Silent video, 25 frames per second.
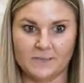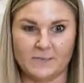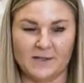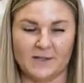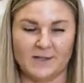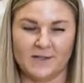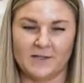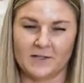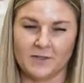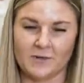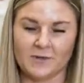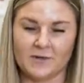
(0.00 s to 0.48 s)

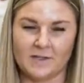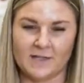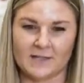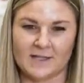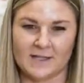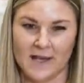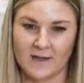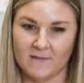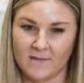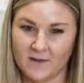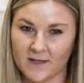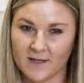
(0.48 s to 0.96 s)
but student
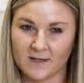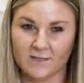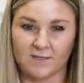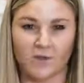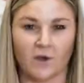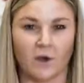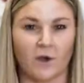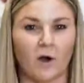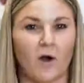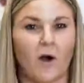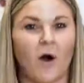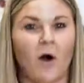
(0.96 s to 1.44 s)
seven, if
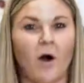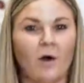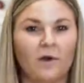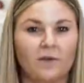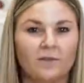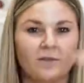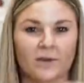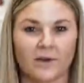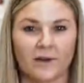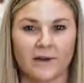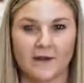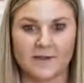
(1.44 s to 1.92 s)
they're, all
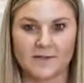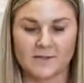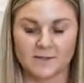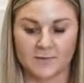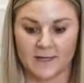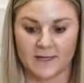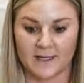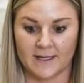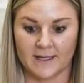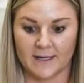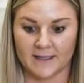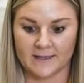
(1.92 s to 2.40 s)
of their hands
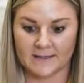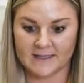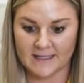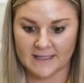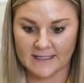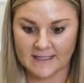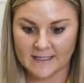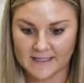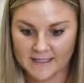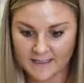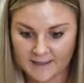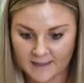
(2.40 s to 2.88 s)
were connected,
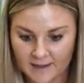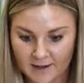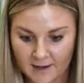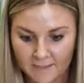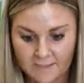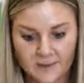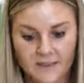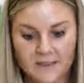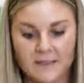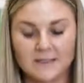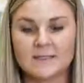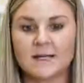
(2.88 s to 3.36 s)
he could
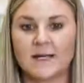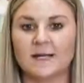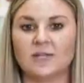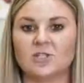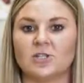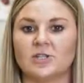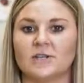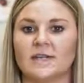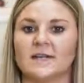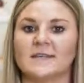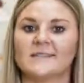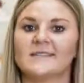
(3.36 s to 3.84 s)
come in and
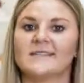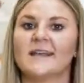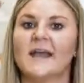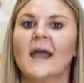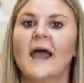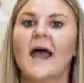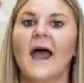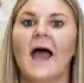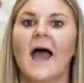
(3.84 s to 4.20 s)
touch this